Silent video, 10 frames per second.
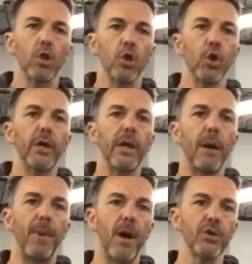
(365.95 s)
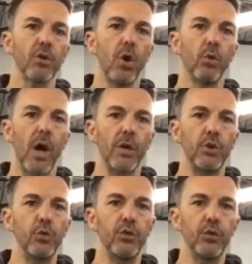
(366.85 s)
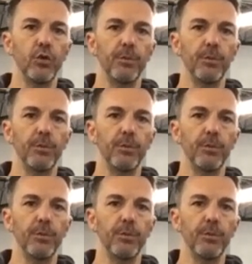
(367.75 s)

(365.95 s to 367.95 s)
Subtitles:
look it up on your own on YouTube.